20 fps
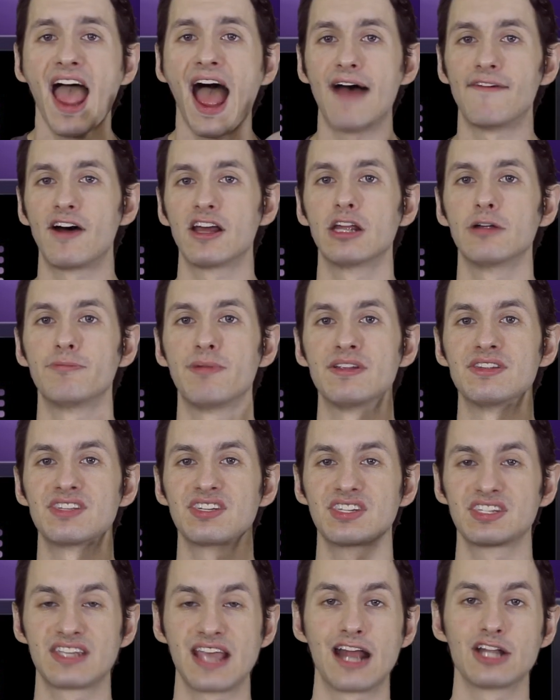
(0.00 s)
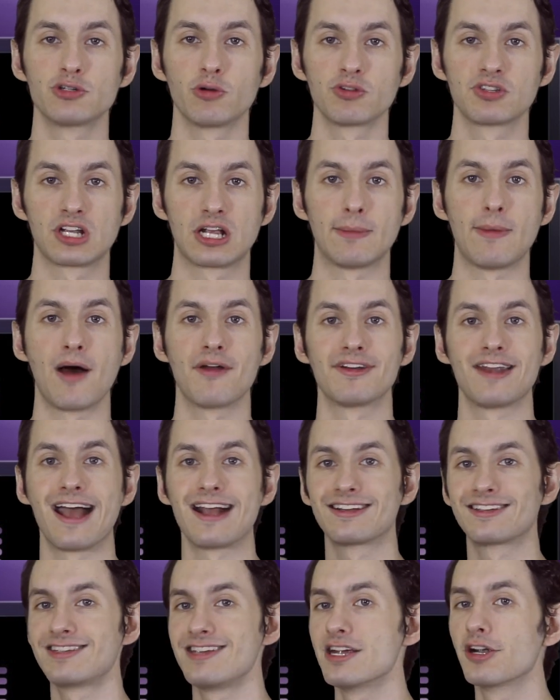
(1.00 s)
have either been scheduled to come out
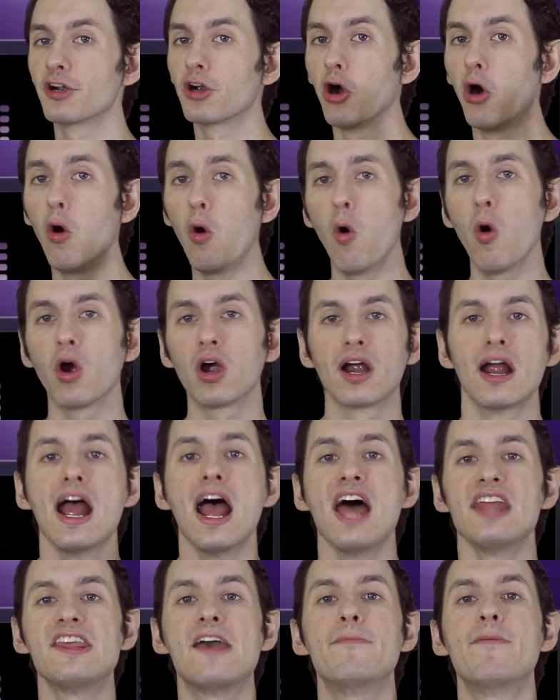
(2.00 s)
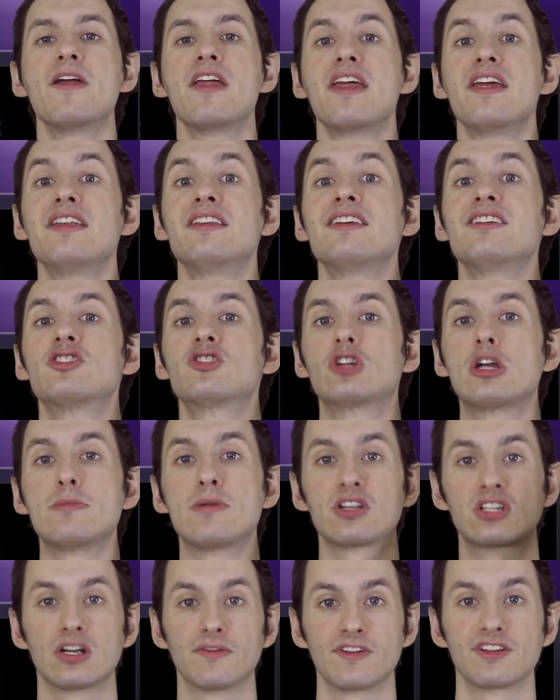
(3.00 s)
next year, or they have been hitting
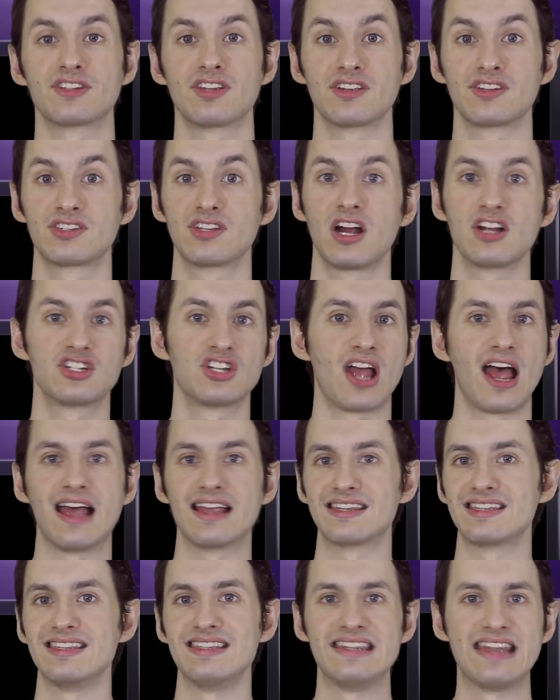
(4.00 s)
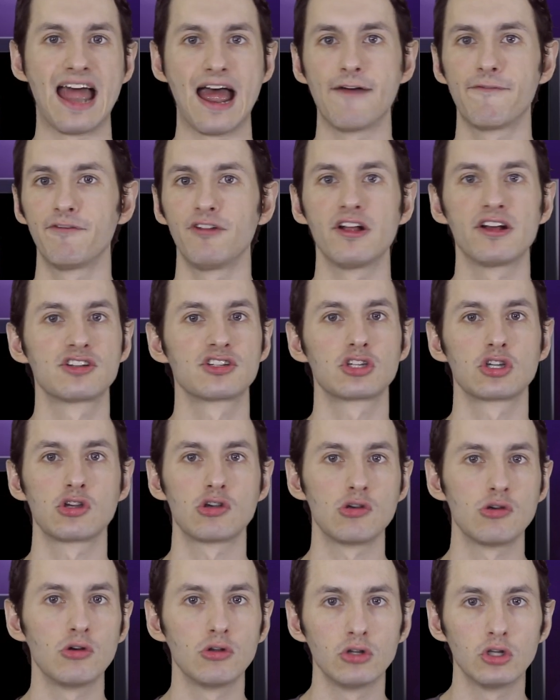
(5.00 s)
streaming services such as Netflix,
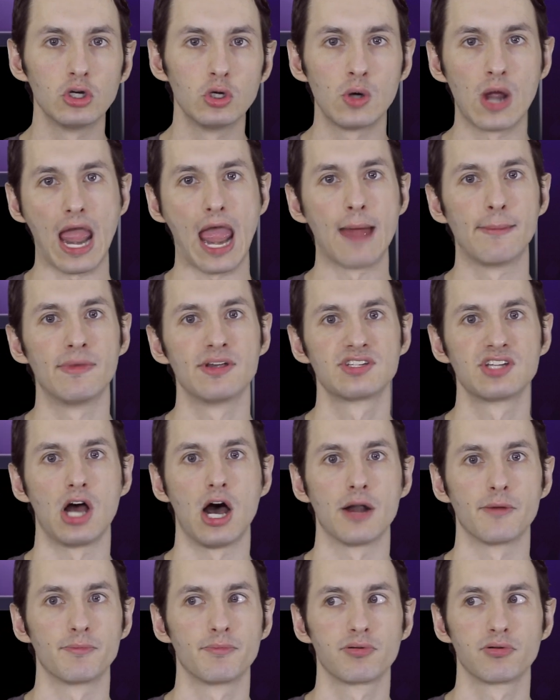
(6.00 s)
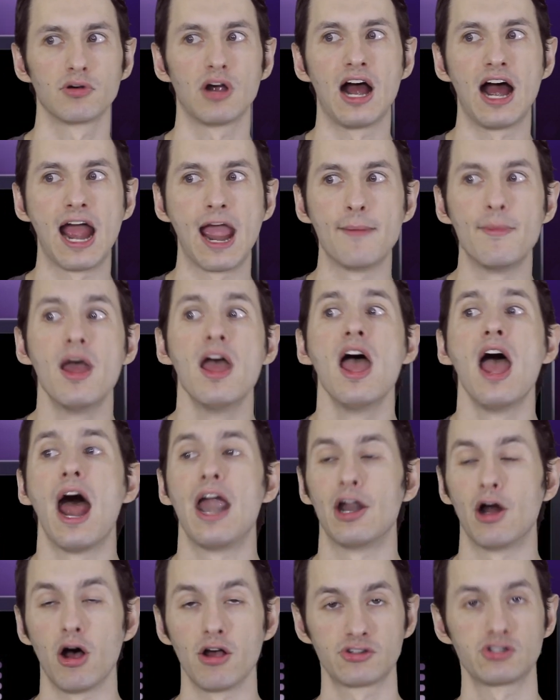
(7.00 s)
Hulu, Amazon Prime,
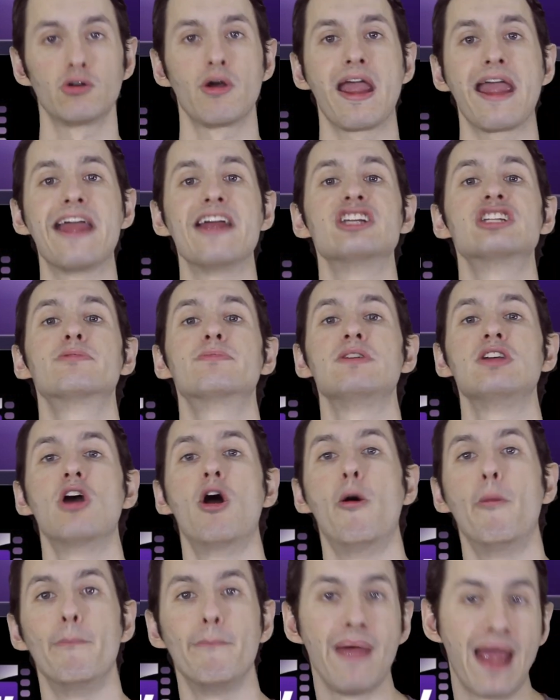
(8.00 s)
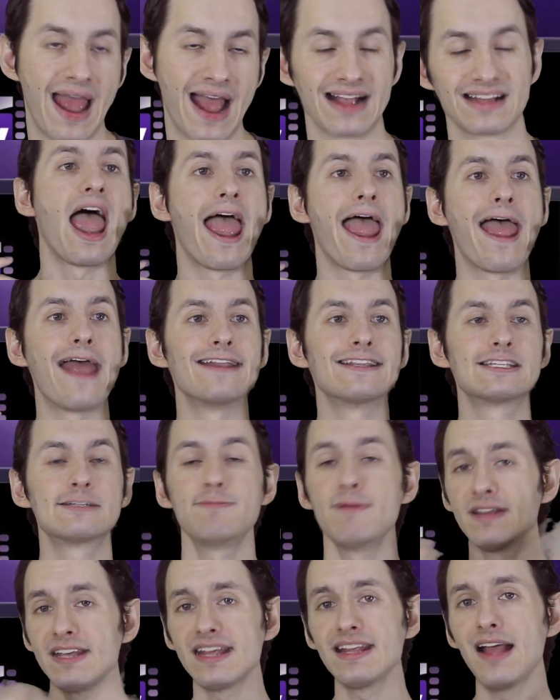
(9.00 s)
and also HBO Max. And
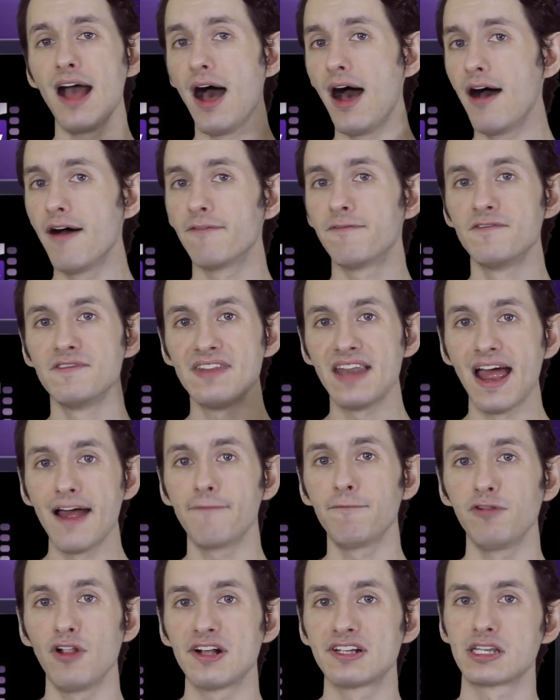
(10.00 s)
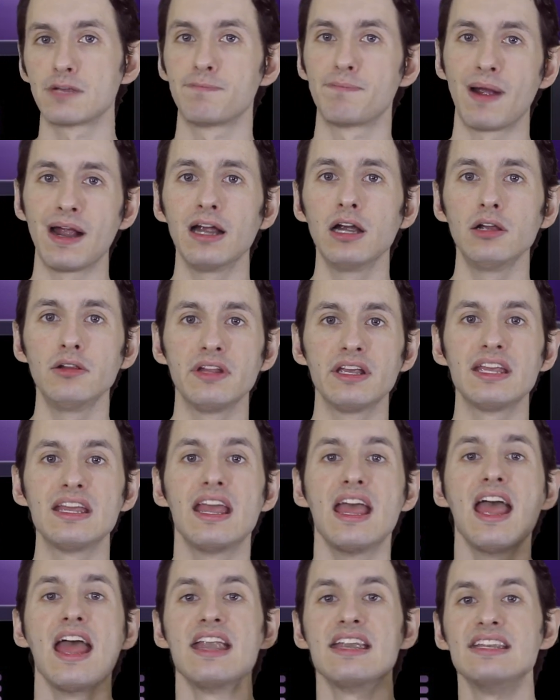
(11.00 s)
speaking of Netflix, apparently,
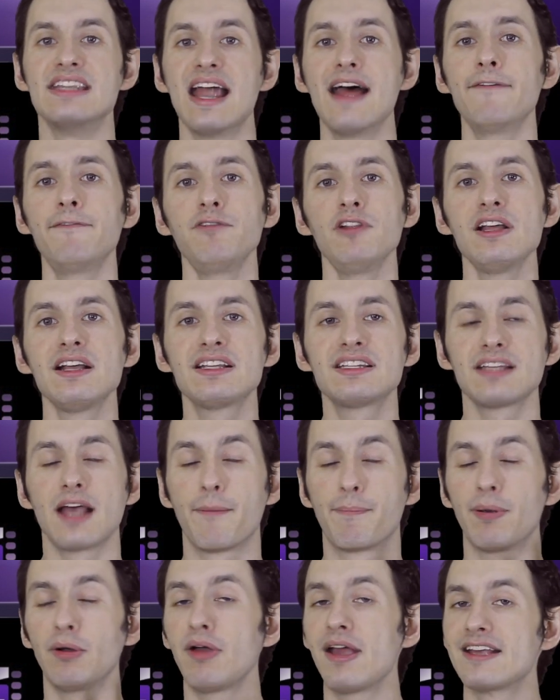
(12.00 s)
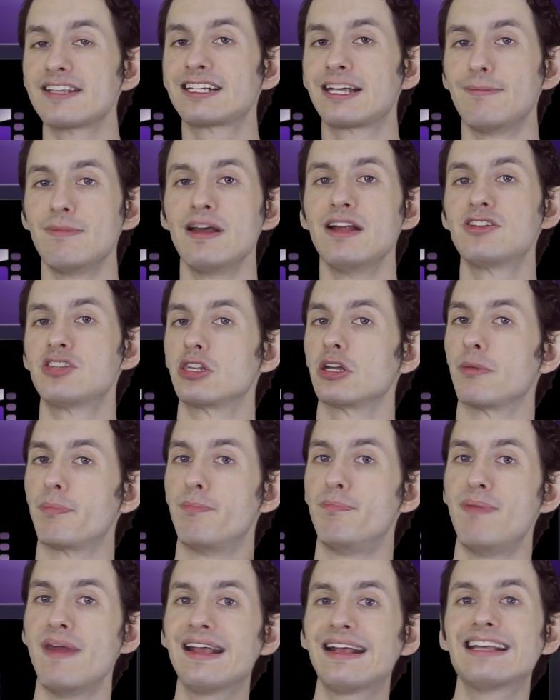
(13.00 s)
Netflix apparently has committed to their
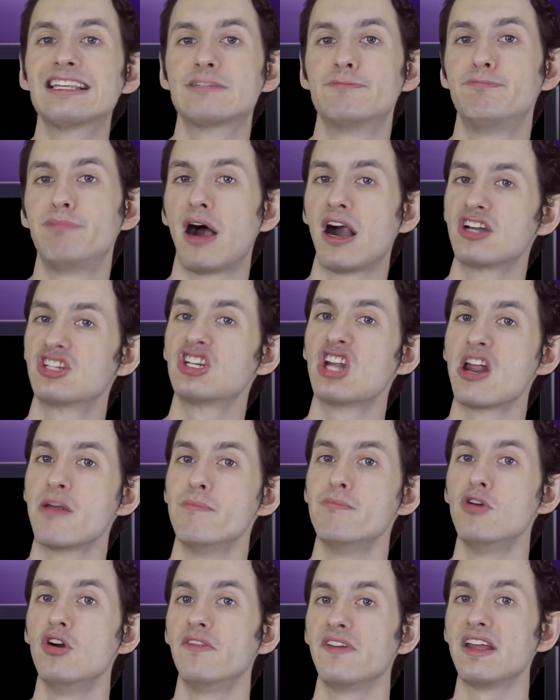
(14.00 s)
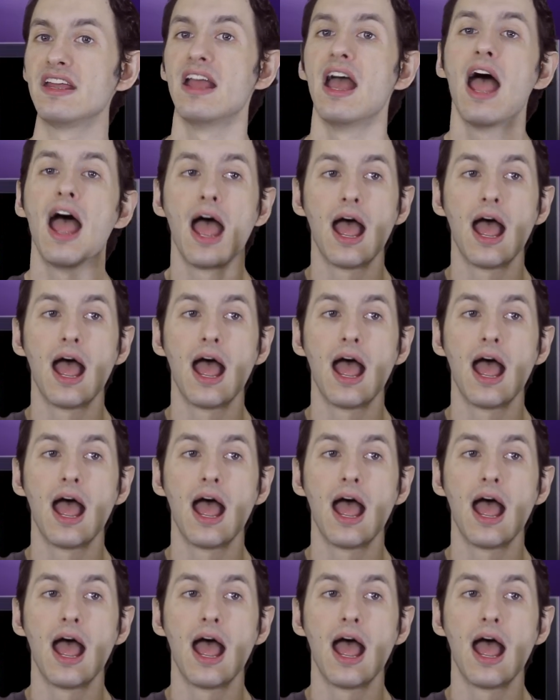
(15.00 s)
biggest budgeted movie